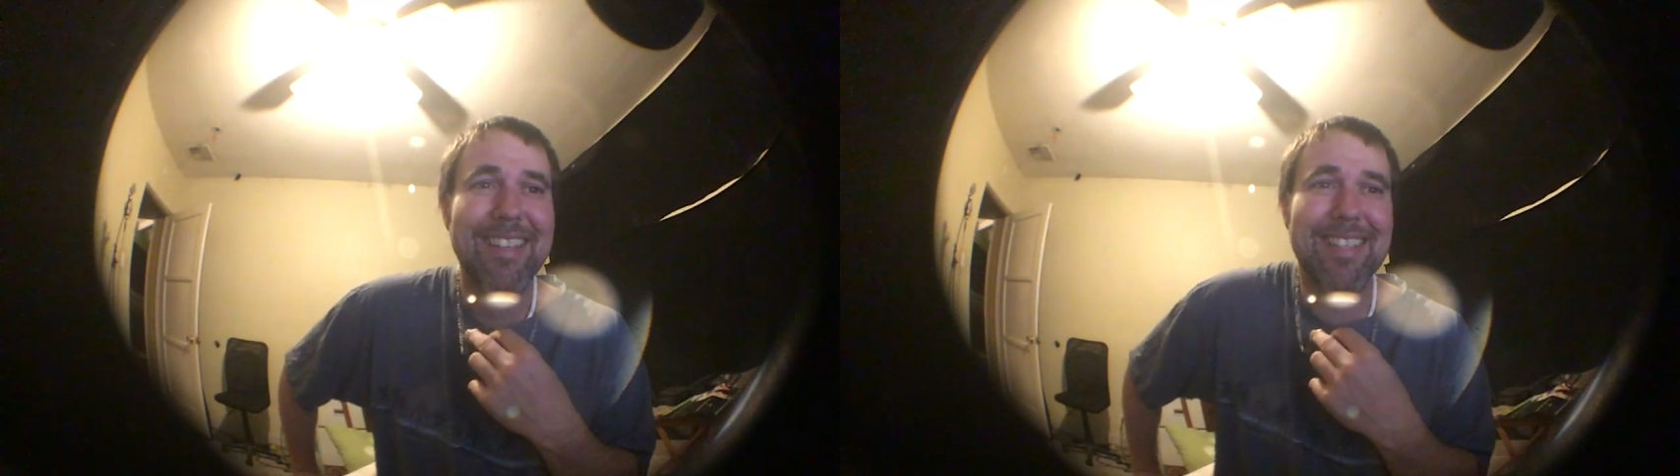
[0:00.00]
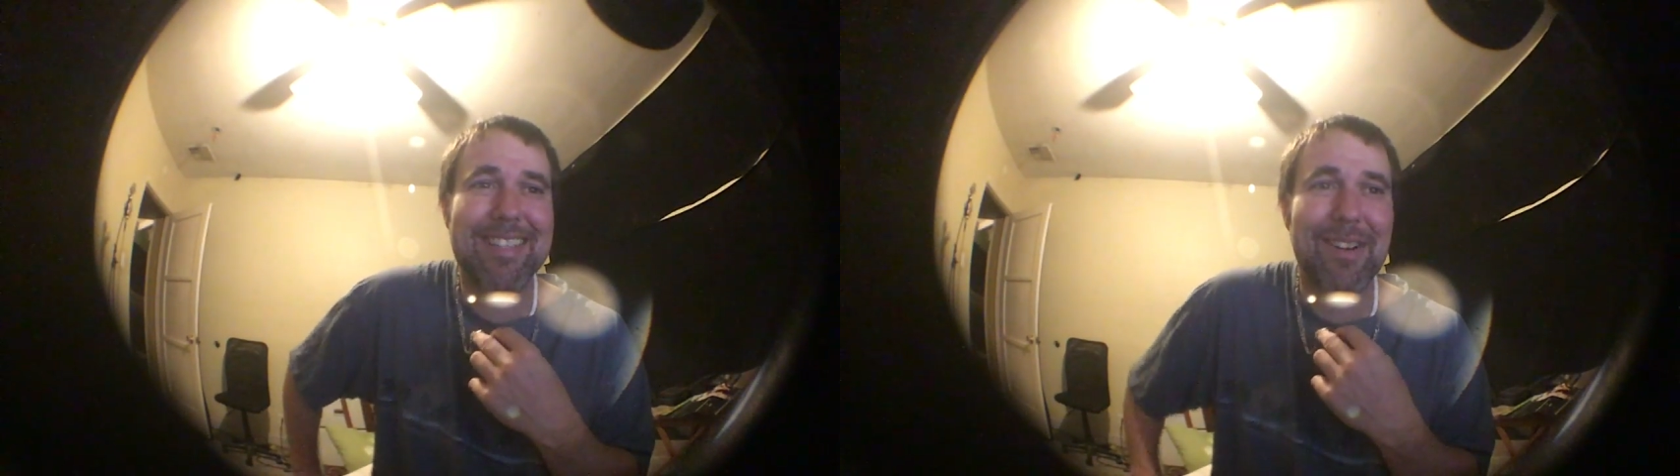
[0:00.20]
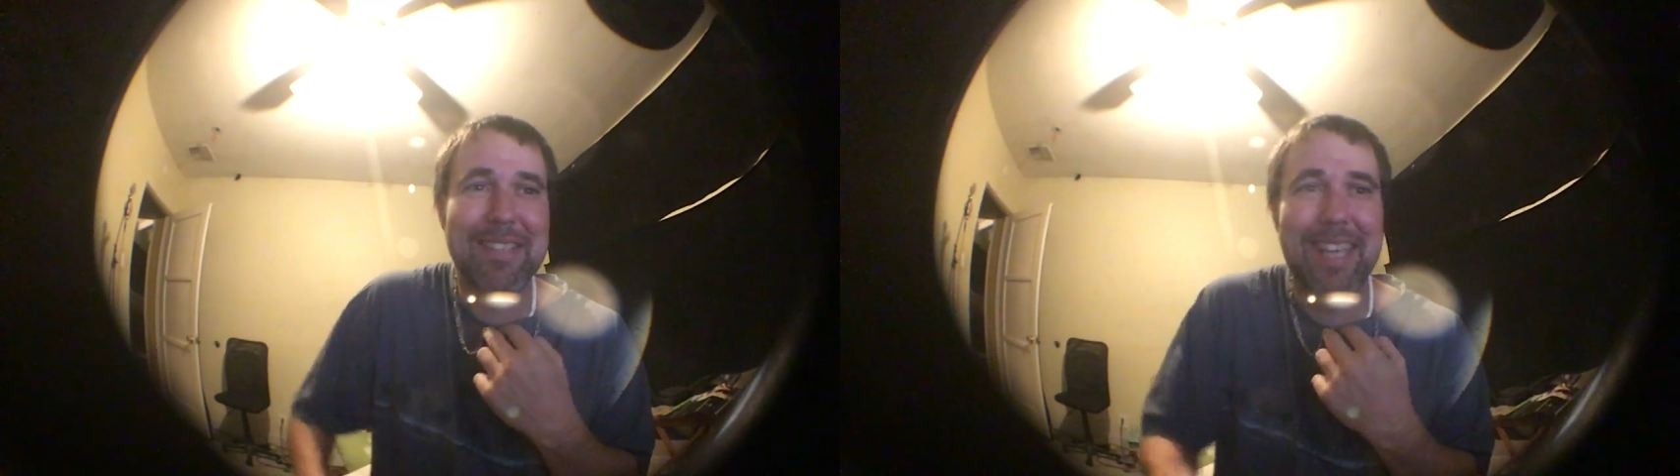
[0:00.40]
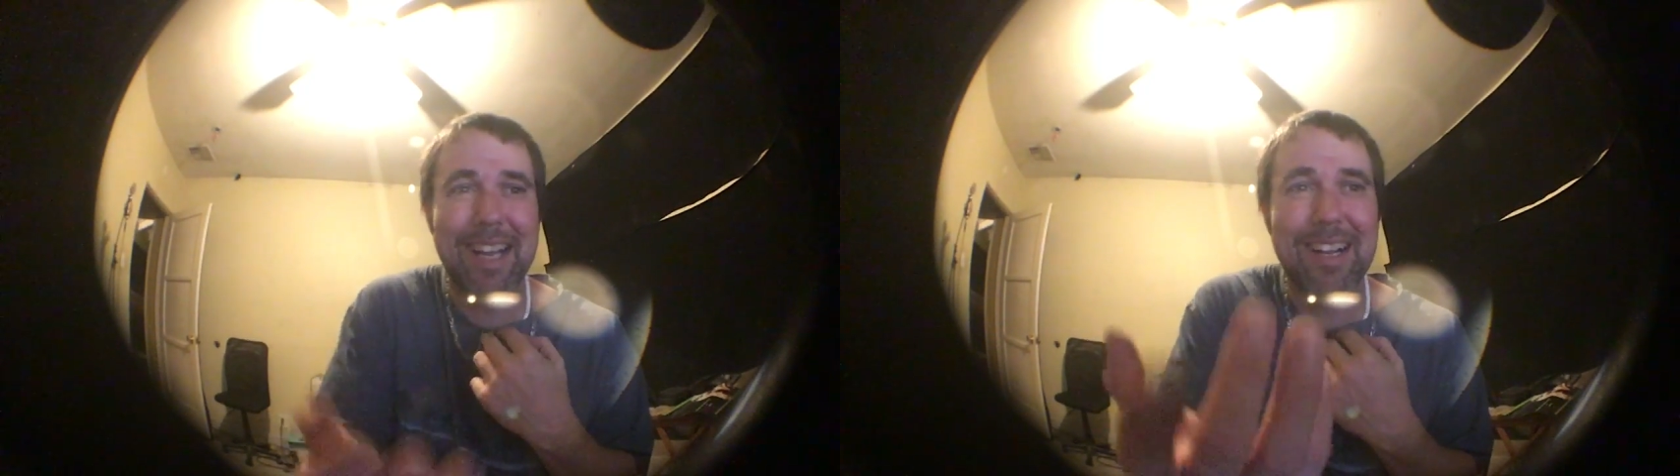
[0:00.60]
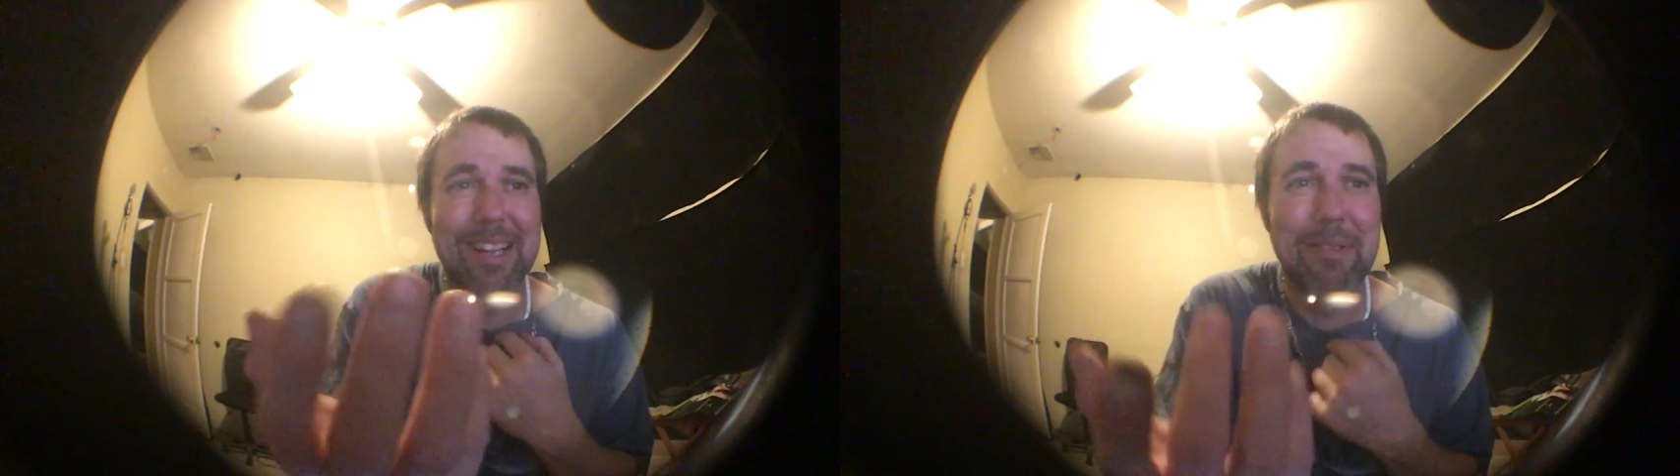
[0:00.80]
Just don't
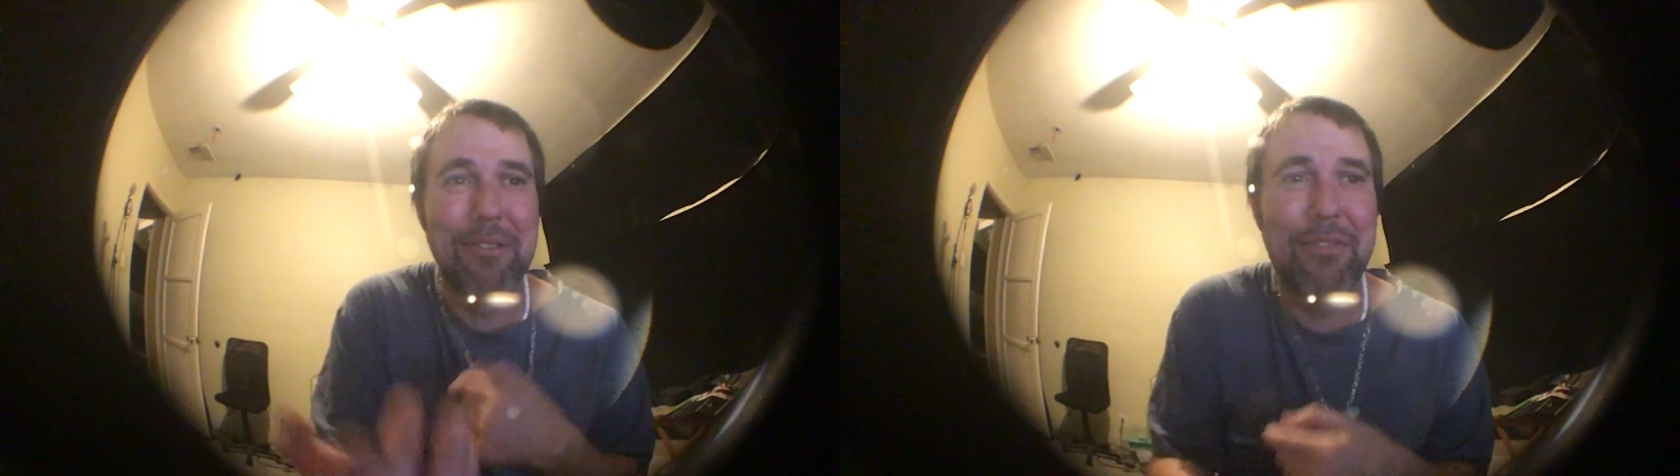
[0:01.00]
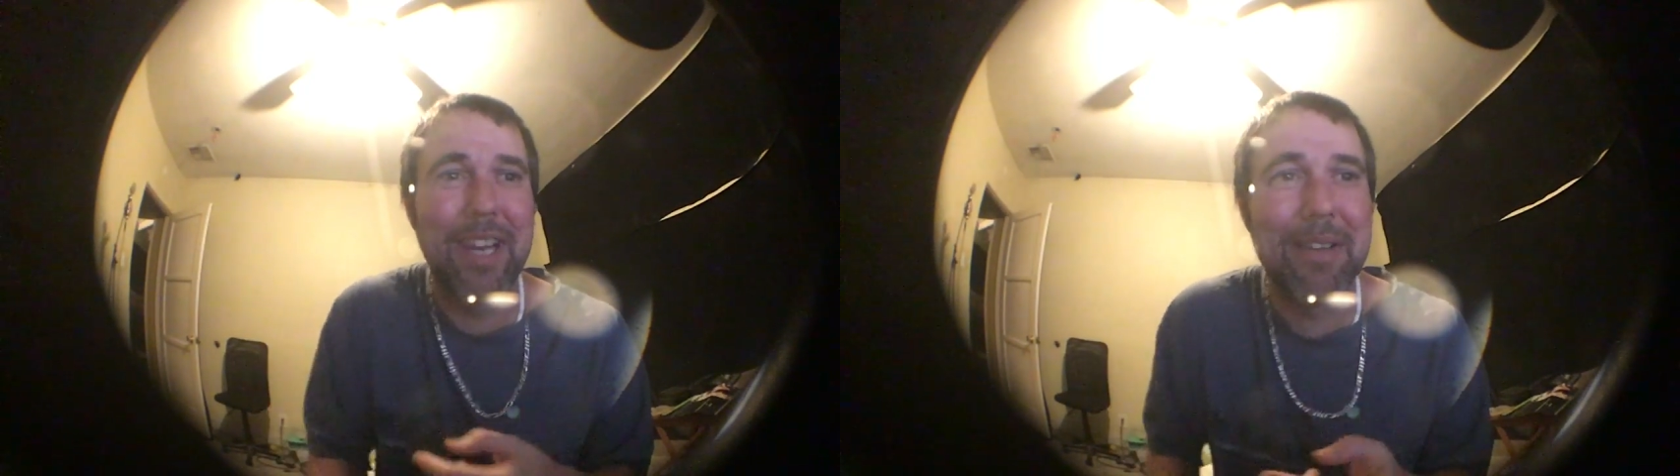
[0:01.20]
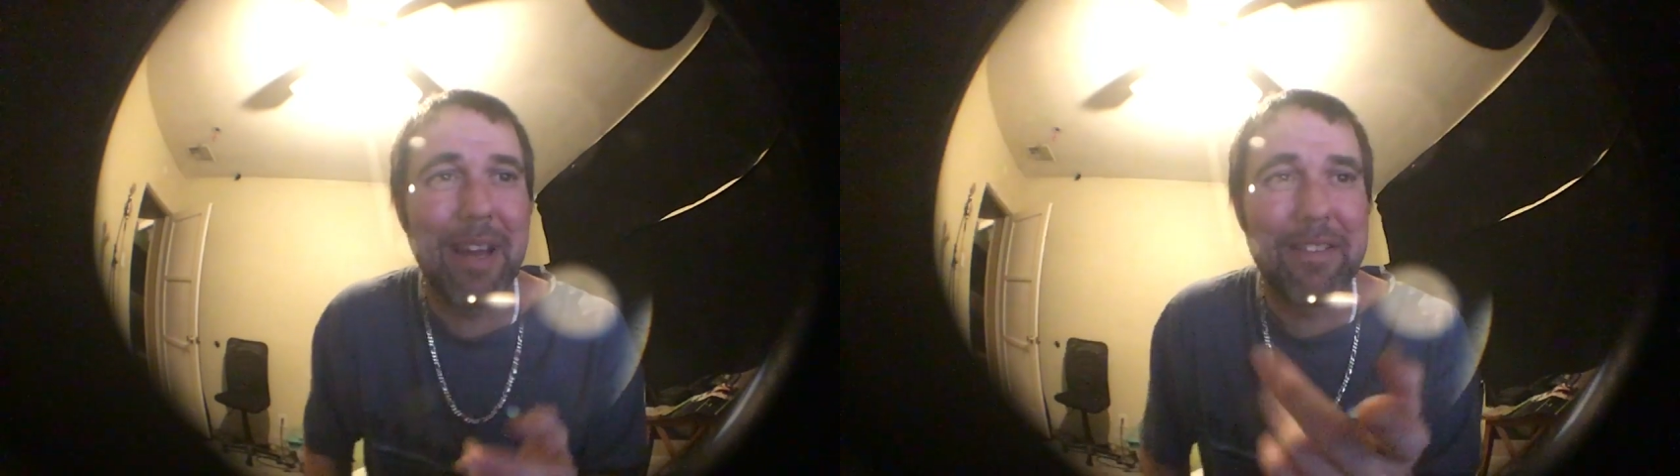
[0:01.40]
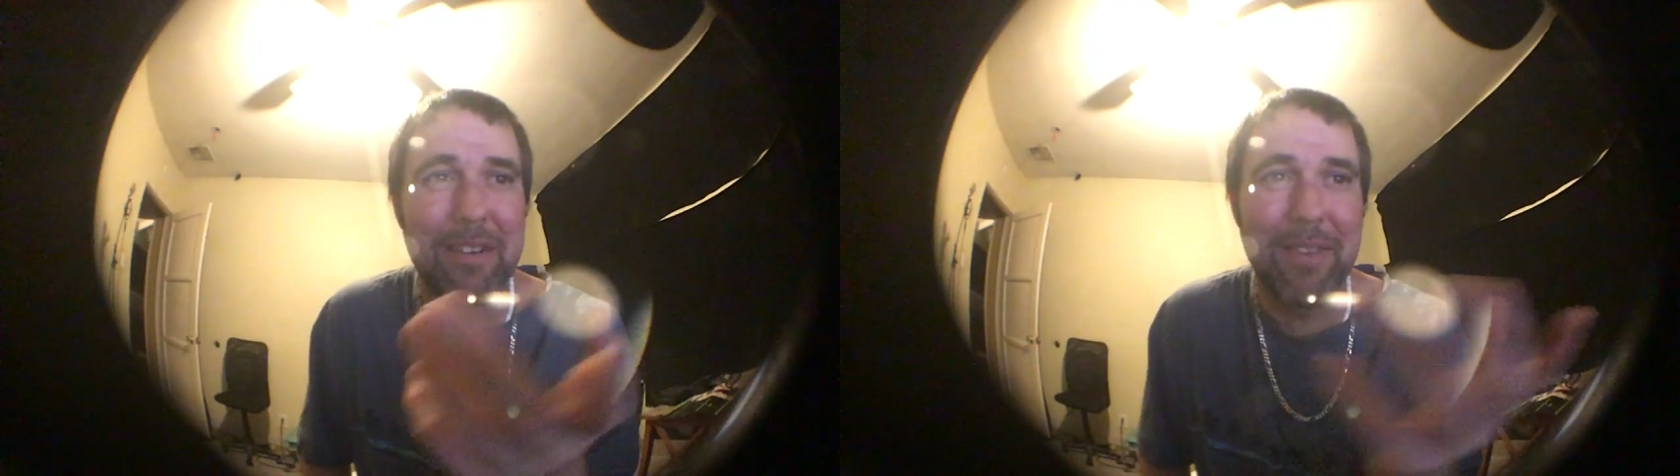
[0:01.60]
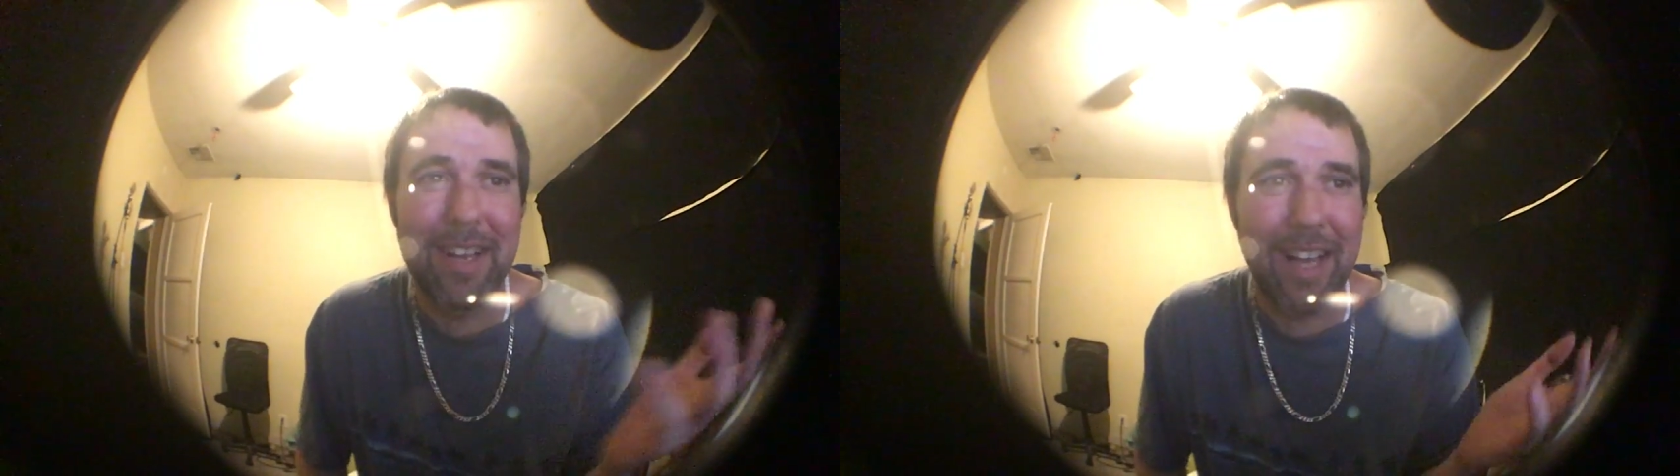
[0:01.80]
tickle them and feed them
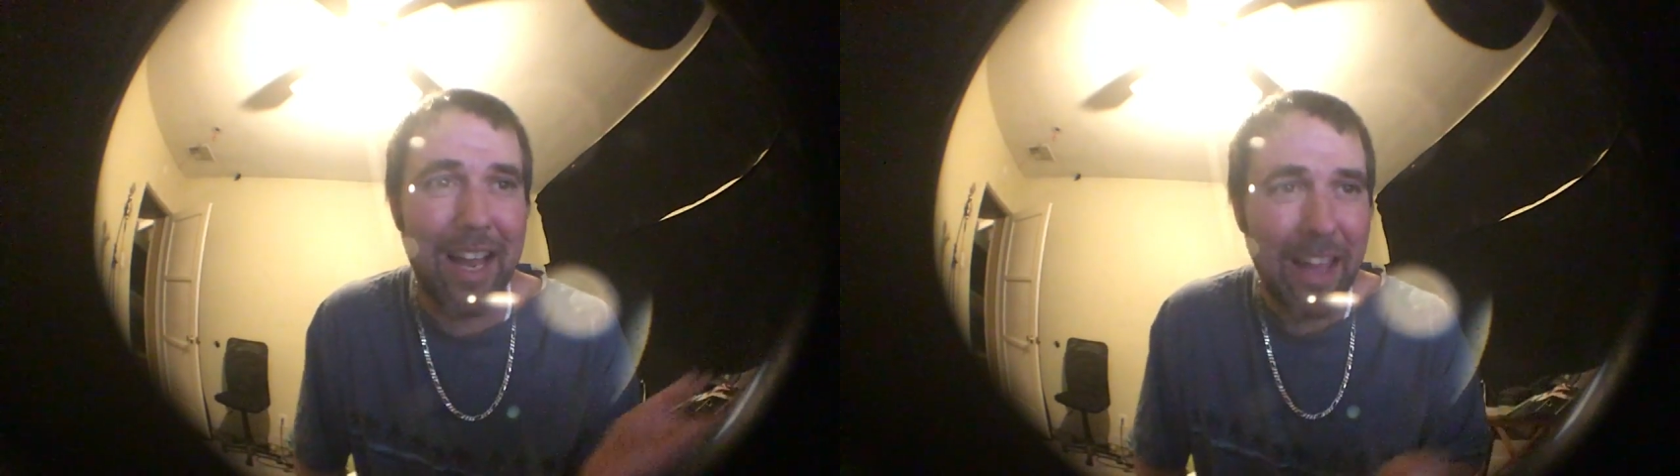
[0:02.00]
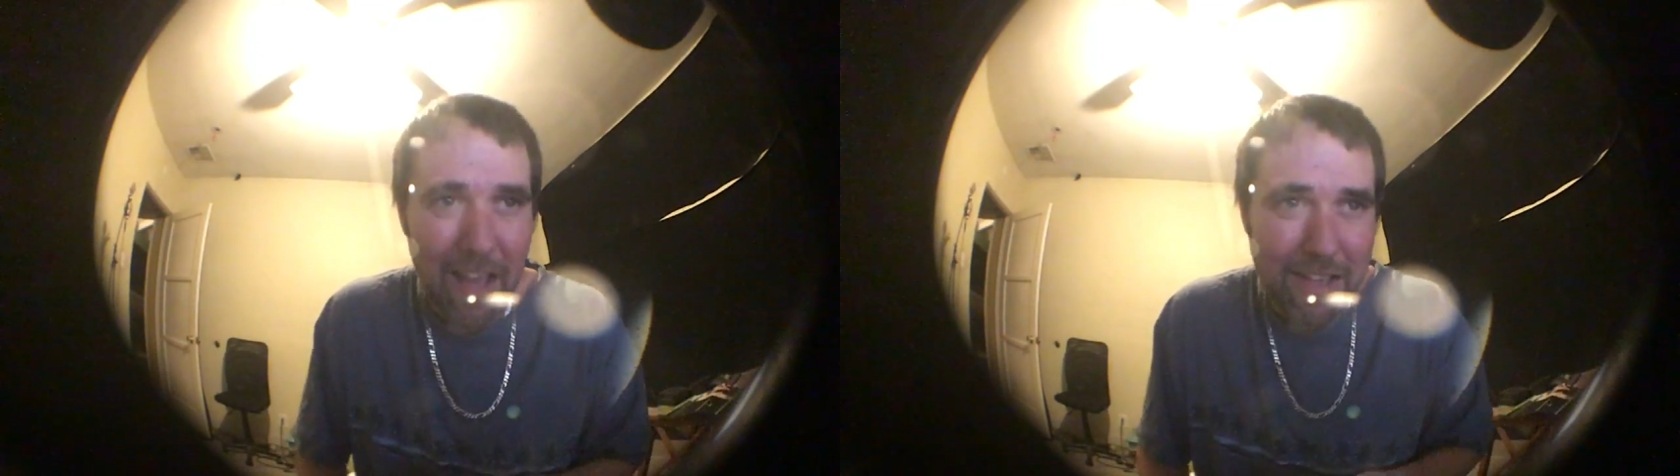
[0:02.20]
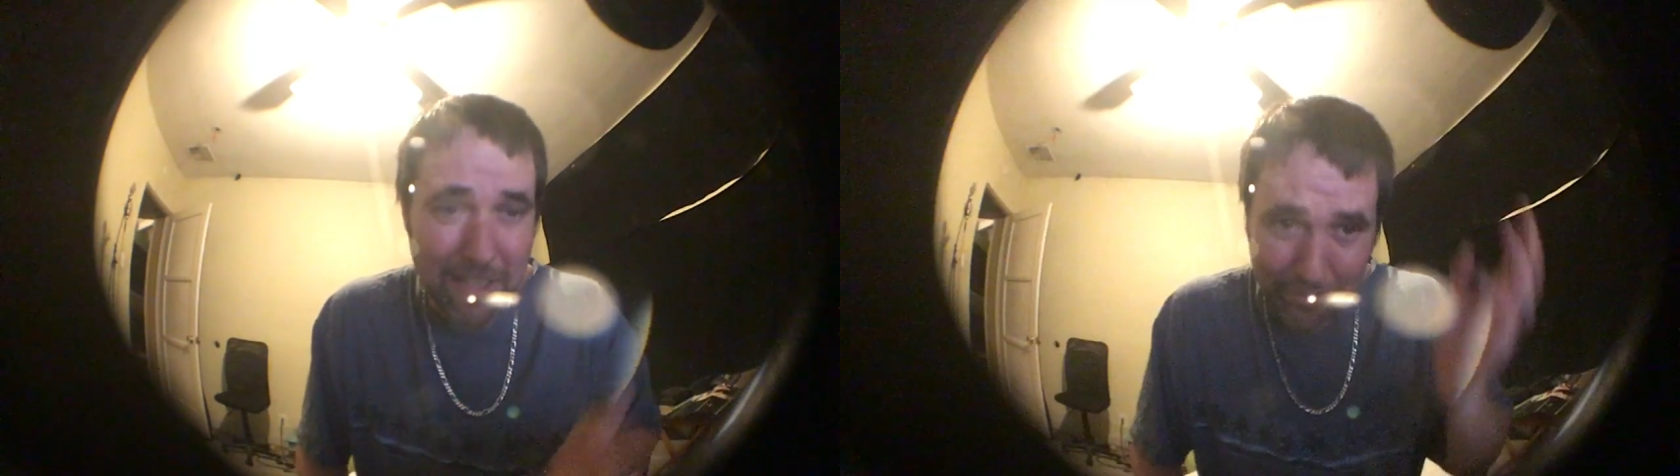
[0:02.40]
after midnight.